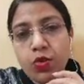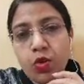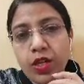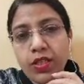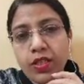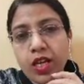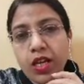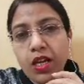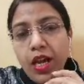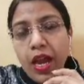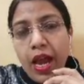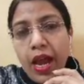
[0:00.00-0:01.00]
Singh,
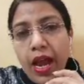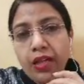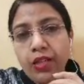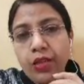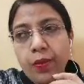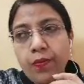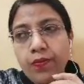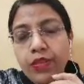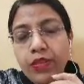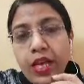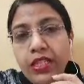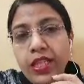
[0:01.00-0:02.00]
and that
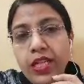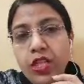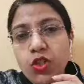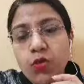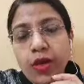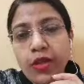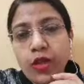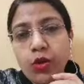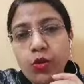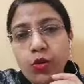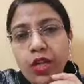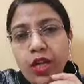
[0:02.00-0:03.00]
he threatened to kill
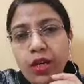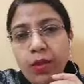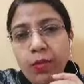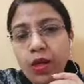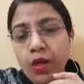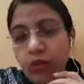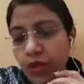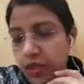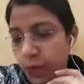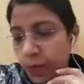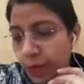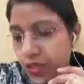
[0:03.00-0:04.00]
him with a
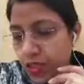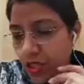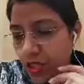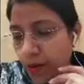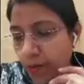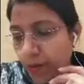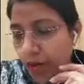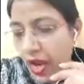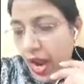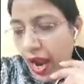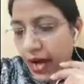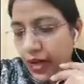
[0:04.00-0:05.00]
pistol,
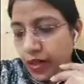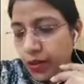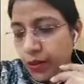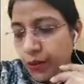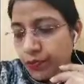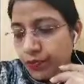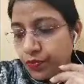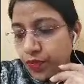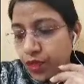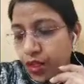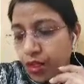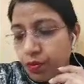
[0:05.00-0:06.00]
and
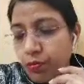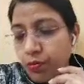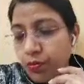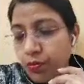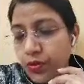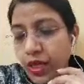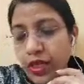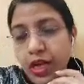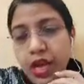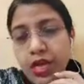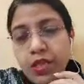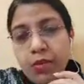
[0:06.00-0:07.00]
then he asked him
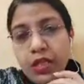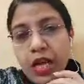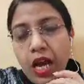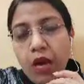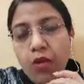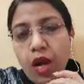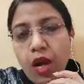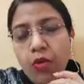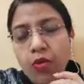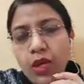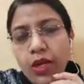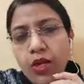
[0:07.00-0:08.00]
that how did
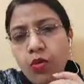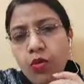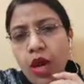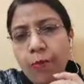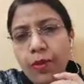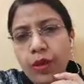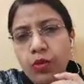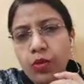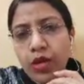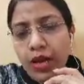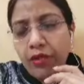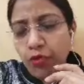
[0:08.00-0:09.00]
you happen to arrive
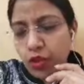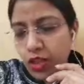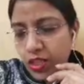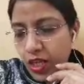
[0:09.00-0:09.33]
on the scene.